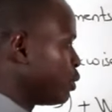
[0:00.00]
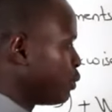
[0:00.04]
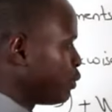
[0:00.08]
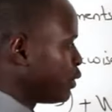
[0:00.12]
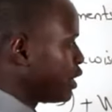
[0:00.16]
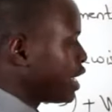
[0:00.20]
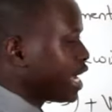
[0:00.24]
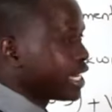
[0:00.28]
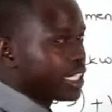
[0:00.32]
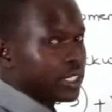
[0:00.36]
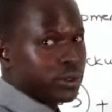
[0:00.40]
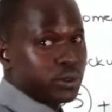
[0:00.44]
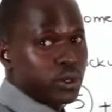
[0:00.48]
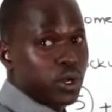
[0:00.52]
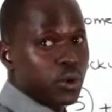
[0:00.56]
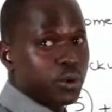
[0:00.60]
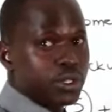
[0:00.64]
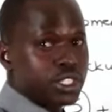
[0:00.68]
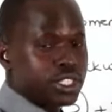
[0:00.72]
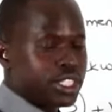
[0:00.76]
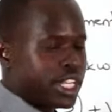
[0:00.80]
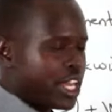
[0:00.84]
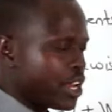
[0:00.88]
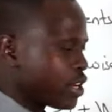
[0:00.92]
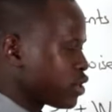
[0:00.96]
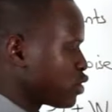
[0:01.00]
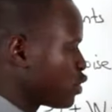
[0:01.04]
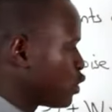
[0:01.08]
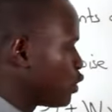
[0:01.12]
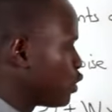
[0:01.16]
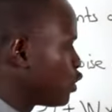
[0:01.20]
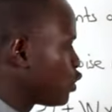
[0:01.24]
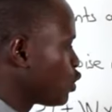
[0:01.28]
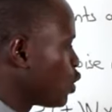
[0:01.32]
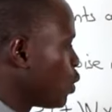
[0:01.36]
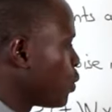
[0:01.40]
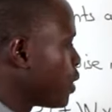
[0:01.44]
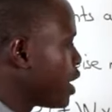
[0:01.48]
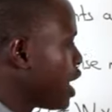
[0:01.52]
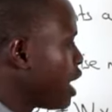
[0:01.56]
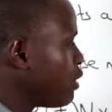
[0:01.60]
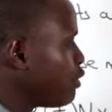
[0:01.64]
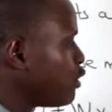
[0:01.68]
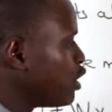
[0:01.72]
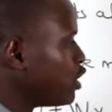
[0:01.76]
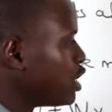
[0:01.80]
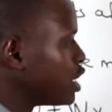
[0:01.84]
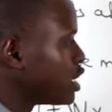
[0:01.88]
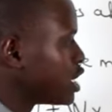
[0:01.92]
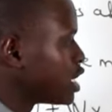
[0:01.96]
move in anti-clockwise direction. So we
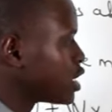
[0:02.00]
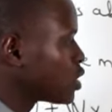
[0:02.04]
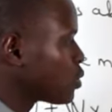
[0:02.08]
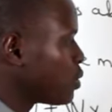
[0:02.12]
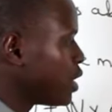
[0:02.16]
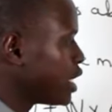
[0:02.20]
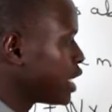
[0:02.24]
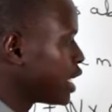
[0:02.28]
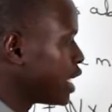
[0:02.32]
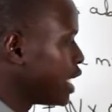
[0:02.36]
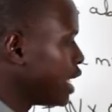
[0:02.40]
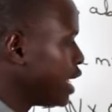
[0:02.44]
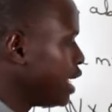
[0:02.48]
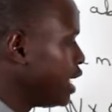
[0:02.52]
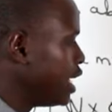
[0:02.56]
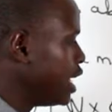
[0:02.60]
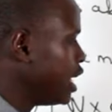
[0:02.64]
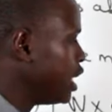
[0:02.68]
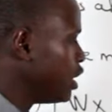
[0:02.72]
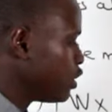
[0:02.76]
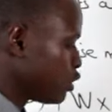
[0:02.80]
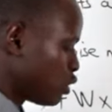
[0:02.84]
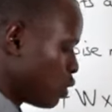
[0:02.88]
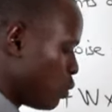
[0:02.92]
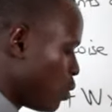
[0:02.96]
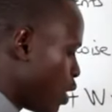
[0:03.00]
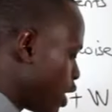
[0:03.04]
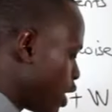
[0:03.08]
have only this one here. So